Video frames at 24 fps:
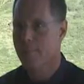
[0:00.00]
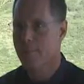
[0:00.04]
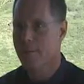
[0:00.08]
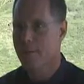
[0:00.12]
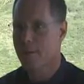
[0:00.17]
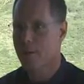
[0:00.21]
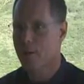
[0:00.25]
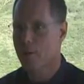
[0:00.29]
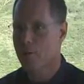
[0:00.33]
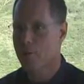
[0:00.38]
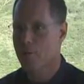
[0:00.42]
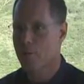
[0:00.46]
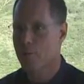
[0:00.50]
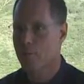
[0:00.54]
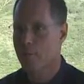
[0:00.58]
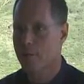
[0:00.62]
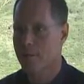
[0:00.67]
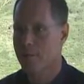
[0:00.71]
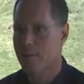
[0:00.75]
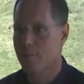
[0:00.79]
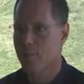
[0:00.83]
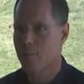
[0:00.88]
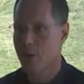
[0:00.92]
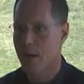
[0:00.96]
You know,
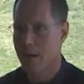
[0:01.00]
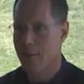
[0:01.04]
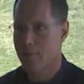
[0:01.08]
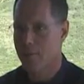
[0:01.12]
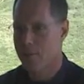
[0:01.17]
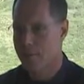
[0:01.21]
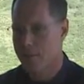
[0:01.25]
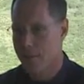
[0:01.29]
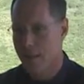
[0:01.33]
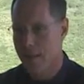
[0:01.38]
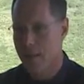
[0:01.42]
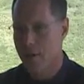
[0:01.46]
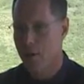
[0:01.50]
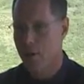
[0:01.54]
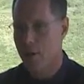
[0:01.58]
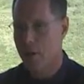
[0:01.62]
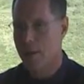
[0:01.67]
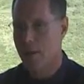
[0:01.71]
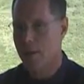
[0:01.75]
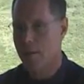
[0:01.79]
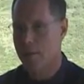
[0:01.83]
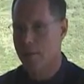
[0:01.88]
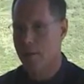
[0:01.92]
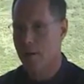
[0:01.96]
when I was saying
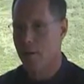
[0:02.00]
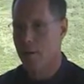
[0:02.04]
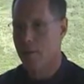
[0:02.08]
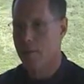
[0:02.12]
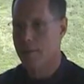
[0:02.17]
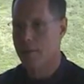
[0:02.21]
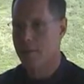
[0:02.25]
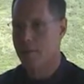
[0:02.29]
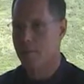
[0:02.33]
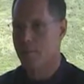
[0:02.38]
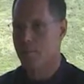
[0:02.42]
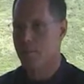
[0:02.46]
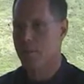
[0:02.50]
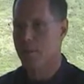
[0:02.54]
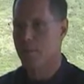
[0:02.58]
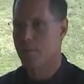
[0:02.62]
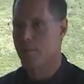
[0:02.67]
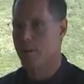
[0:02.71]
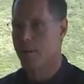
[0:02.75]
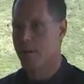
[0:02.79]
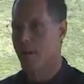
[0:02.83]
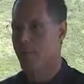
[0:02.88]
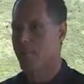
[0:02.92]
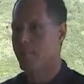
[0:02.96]
earlier, you know, you
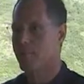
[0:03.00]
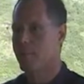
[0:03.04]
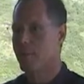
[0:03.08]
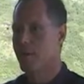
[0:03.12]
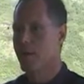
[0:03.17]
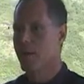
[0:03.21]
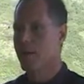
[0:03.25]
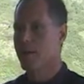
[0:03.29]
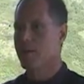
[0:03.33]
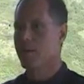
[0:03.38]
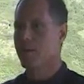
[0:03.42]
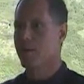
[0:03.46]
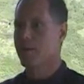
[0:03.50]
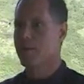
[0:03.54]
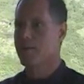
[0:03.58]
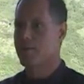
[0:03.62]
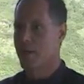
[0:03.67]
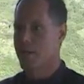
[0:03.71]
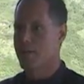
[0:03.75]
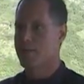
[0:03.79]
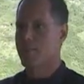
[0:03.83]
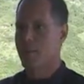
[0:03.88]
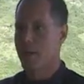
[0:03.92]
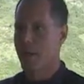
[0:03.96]
become
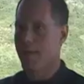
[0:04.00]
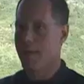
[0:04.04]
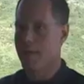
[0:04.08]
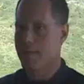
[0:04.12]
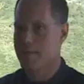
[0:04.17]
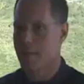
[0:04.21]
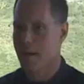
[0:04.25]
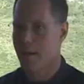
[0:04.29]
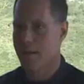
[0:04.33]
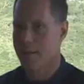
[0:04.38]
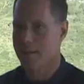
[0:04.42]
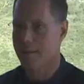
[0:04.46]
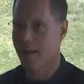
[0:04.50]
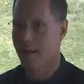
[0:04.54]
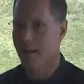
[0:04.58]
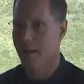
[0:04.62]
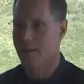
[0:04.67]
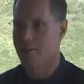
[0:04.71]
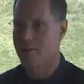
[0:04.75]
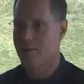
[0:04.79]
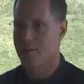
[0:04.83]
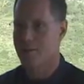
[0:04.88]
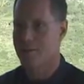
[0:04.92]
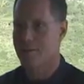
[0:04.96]
Jason Beghe the
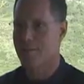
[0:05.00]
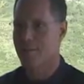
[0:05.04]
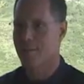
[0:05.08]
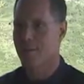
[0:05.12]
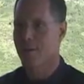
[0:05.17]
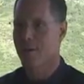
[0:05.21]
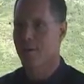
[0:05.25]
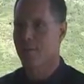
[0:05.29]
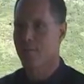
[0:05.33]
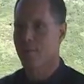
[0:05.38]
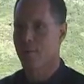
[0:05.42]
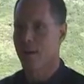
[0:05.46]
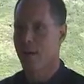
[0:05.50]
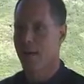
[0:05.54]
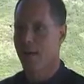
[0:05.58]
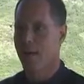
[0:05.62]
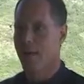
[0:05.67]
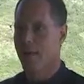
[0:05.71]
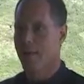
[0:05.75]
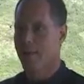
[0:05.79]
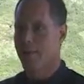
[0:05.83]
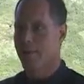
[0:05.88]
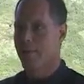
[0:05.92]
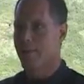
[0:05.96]
Scientologist. Right.
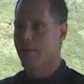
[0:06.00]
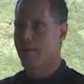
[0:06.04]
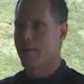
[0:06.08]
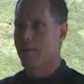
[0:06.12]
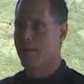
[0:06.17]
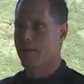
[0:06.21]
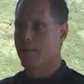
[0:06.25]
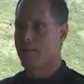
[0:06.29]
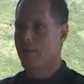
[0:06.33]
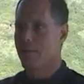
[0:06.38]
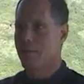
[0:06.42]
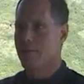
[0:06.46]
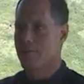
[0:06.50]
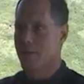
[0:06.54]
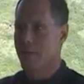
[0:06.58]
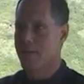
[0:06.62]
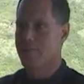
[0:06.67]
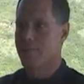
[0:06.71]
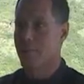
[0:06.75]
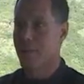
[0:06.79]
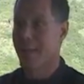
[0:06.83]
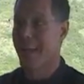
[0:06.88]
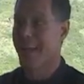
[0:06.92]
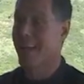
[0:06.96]

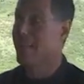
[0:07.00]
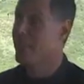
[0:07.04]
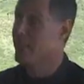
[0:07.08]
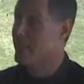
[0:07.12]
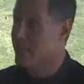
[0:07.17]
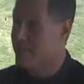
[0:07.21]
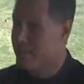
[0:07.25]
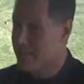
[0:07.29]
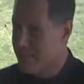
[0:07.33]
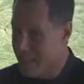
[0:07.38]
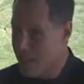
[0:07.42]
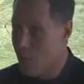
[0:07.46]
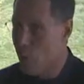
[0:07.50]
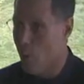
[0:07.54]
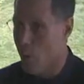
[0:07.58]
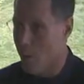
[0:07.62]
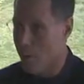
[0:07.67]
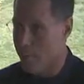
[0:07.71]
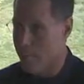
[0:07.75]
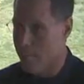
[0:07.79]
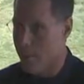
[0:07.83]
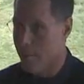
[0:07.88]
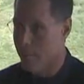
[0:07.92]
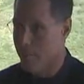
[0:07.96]
Jason Beghe the Sea
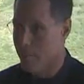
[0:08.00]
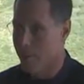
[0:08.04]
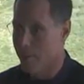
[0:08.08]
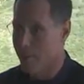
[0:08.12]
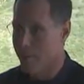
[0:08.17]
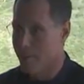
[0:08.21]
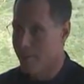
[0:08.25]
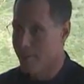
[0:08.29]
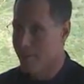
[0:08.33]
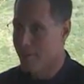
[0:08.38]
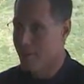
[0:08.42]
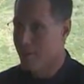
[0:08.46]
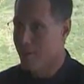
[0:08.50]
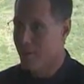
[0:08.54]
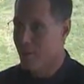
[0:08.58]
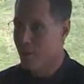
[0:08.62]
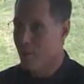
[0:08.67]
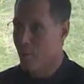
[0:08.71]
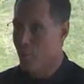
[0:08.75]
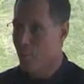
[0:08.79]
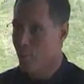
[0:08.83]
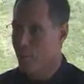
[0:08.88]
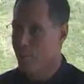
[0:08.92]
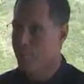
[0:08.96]
Org member
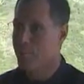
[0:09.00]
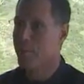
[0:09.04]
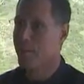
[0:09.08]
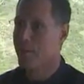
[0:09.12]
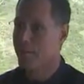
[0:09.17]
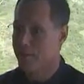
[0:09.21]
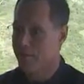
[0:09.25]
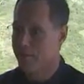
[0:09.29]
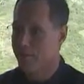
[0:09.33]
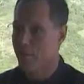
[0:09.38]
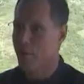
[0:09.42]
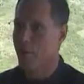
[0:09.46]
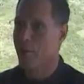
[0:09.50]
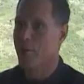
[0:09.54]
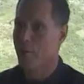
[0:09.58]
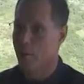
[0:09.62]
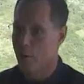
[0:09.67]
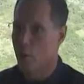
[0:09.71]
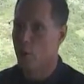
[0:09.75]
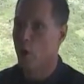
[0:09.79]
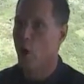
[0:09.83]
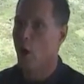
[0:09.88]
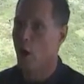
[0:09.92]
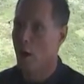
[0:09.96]
would be further
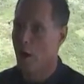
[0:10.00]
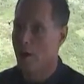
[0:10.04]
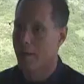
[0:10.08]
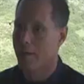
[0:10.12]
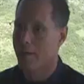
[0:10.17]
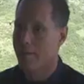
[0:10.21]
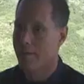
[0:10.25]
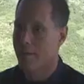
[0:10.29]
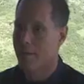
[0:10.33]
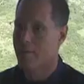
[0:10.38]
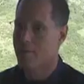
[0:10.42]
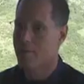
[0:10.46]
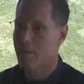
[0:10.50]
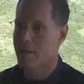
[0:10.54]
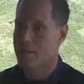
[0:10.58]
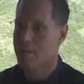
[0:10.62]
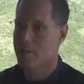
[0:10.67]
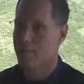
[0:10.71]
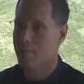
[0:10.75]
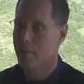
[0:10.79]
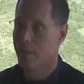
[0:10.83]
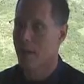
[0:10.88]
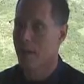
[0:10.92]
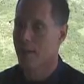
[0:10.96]
gone than
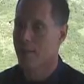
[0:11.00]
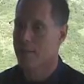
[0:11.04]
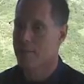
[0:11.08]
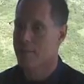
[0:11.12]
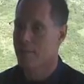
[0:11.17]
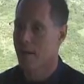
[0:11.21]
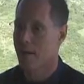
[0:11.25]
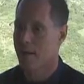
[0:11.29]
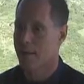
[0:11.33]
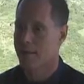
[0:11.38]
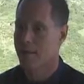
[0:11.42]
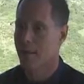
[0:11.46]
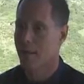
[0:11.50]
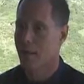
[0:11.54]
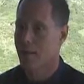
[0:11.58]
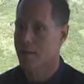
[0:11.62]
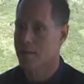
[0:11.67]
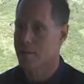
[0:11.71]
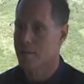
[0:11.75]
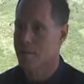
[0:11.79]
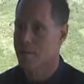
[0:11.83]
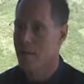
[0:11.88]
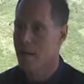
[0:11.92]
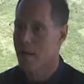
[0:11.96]
Jason Beghe the
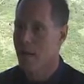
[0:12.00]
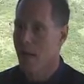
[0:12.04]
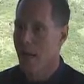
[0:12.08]
Scientologist.